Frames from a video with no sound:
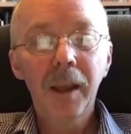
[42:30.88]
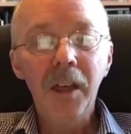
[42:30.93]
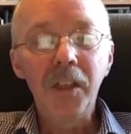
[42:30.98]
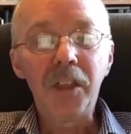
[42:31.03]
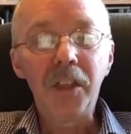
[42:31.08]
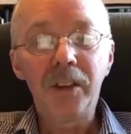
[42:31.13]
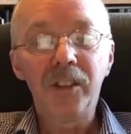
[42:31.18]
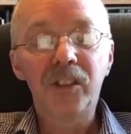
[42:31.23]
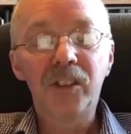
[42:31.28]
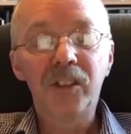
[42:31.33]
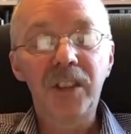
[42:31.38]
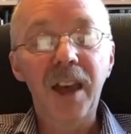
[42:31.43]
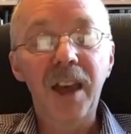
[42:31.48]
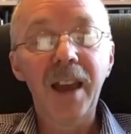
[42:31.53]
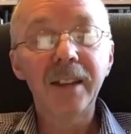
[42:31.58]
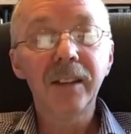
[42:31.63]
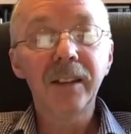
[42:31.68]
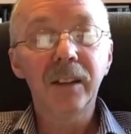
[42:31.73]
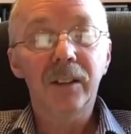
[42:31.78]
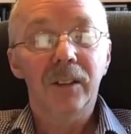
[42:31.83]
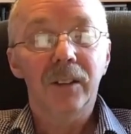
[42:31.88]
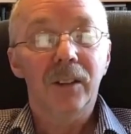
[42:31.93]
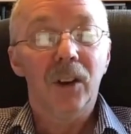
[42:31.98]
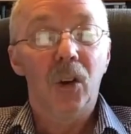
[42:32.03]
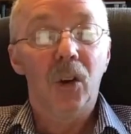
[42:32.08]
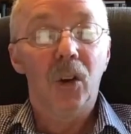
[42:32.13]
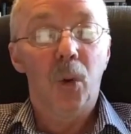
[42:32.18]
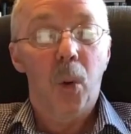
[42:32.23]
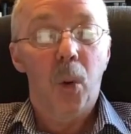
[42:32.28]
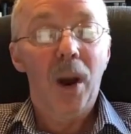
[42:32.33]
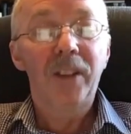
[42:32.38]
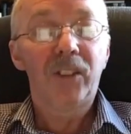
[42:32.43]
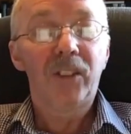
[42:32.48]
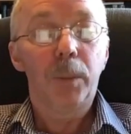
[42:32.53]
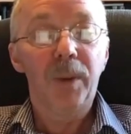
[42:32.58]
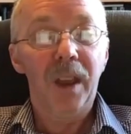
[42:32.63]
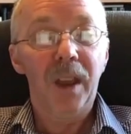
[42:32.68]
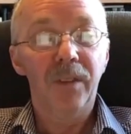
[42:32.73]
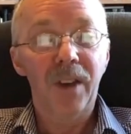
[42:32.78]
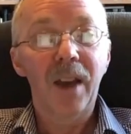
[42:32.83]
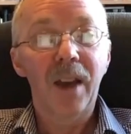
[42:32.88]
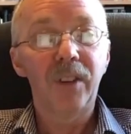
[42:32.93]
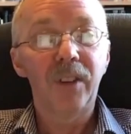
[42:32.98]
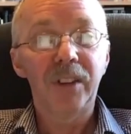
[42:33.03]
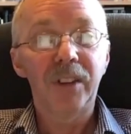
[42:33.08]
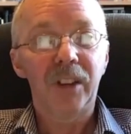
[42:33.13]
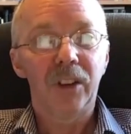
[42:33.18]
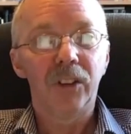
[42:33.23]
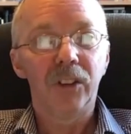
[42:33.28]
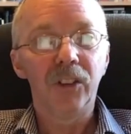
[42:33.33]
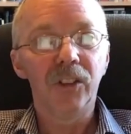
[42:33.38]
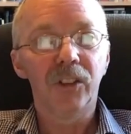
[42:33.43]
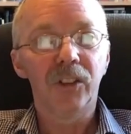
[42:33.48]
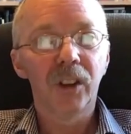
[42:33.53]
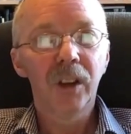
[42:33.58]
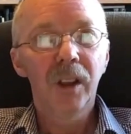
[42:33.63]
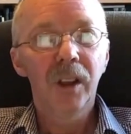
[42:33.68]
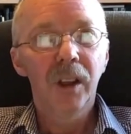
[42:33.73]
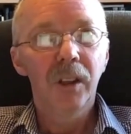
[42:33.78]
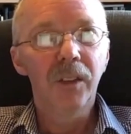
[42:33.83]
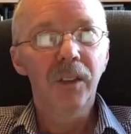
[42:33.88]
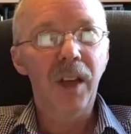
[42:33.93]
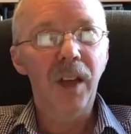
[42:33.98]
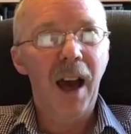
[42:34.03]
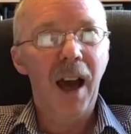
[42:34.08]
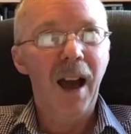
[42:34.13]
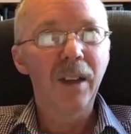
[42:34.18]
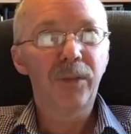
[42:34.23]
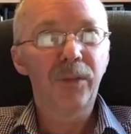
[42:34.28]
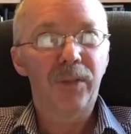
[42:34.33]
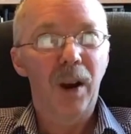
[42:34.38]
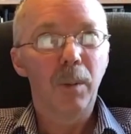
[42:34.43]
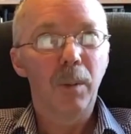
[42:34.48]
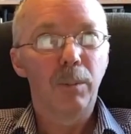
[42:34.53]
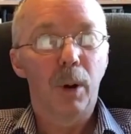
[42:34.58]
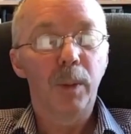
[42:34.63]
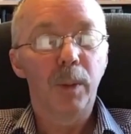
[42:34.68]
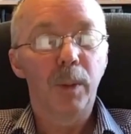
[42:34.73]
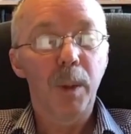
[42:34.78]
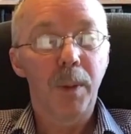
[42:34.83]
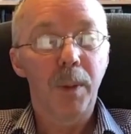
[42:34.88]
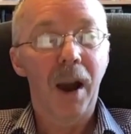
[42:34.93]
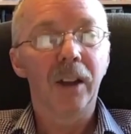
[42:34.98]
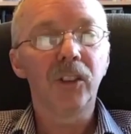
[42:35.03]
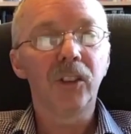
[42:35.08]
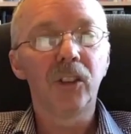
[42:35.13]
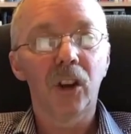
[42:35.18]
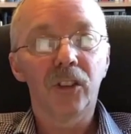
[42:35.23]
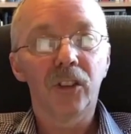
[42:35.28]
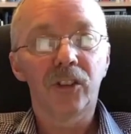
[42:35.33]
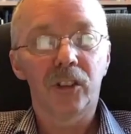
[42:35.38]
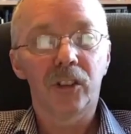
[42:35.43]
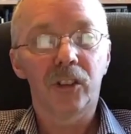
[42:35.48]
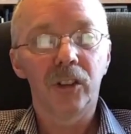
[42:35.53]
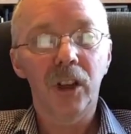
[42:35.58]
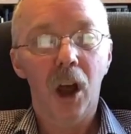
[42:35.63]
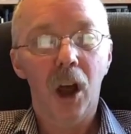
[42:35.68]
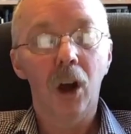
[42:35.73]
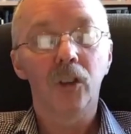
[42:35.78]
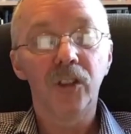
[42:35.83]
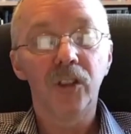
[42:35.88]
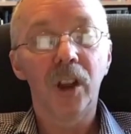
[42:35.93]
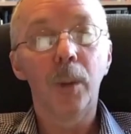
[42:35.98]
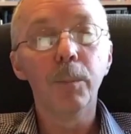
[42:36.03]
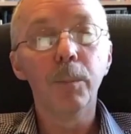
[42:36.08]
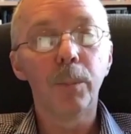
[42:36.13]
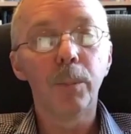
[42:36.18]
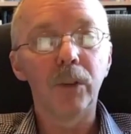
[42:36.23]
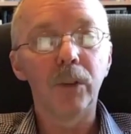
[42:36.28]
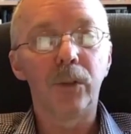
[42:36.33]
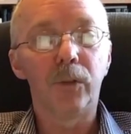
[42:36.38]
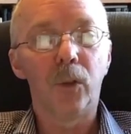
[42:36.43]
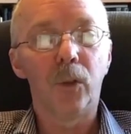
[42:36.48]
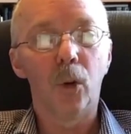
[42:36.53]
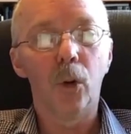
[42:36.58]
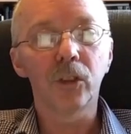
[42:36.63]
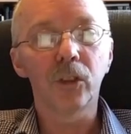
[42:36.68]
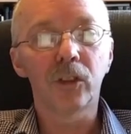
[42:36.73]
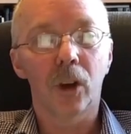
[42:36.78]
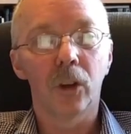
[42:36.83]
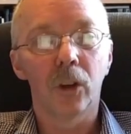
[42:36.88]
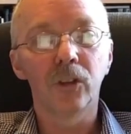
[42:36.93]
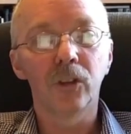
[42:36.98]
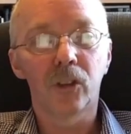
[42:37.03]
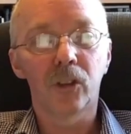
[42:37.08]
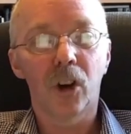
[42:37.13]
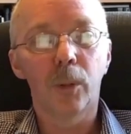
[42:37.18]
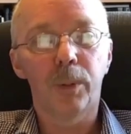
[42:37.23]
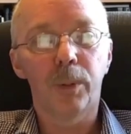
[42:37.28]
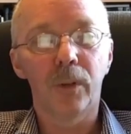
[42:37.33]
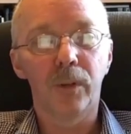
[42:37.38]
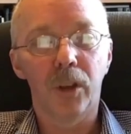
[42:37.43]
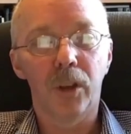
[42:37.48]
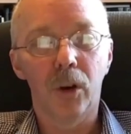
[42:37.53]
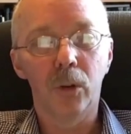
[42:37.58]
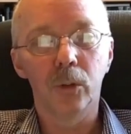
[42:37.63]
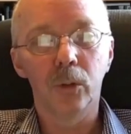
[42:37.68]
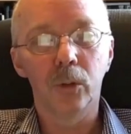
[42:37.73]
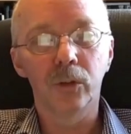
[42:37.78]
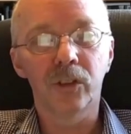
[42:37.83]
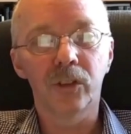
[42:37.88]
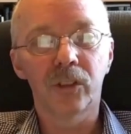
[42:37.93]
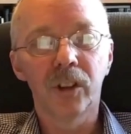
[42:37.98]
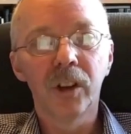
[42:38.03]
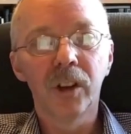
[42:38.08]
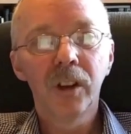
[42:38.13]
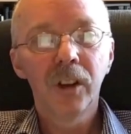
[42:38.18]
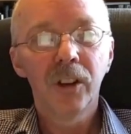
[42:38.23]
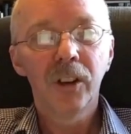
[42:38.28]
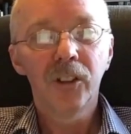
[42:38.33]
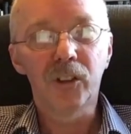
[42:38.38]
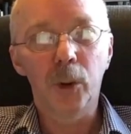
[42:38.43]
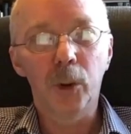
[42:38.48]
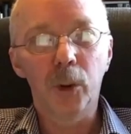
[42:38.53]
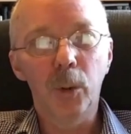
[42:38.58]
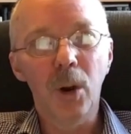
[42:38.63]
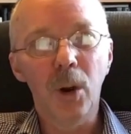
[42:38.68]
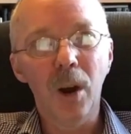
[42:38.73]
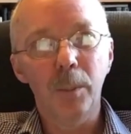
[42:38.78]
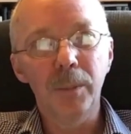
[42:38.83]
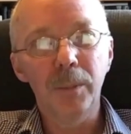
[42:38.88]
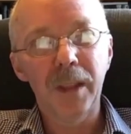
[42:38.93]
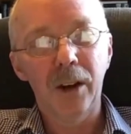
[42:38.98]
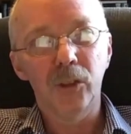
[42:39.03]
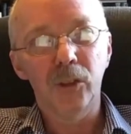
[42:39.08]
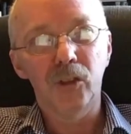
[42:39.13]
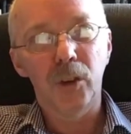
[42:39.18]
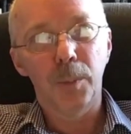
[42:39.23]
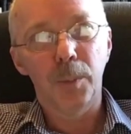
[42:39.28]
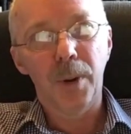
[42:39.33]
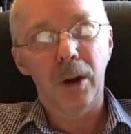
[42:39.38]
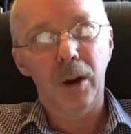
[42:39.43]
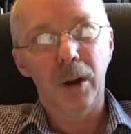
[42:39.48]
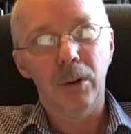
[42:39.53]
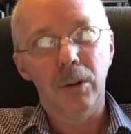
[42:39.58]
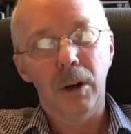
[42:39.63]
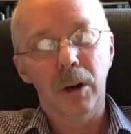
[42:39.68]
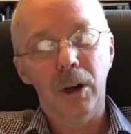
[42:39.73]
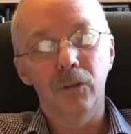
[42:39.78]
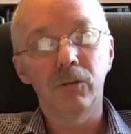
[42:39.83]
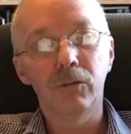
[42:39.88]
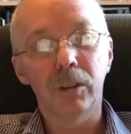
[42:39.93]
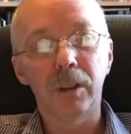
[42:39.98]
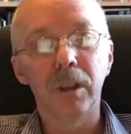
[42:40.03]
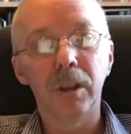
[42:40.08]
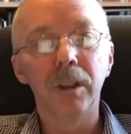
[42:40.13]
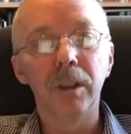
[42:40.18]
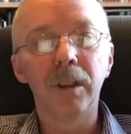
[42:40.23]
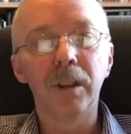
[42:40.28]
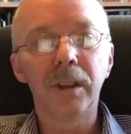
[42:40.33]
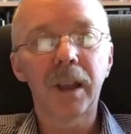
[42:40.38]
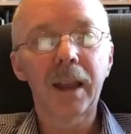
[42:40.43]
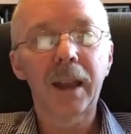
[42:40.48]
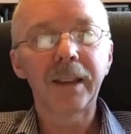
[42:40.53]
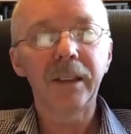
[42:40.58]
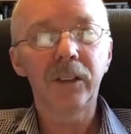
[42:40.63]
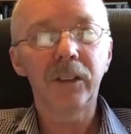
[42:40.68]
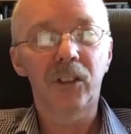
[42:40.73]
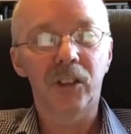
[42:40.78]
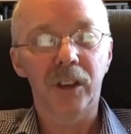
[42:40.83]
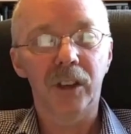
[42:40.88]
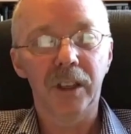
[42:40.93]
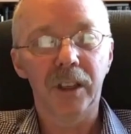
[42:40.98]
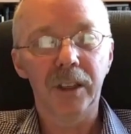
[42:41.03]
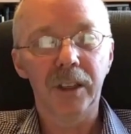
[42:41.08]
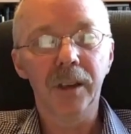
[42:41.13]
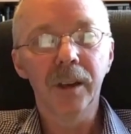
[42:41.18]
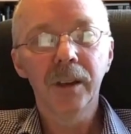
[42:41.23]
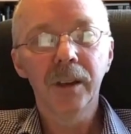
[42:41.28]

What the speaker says: There's then quite a bit of evidence that I found probably about a dozen unnumbered forts on top of those. So up now to about 190.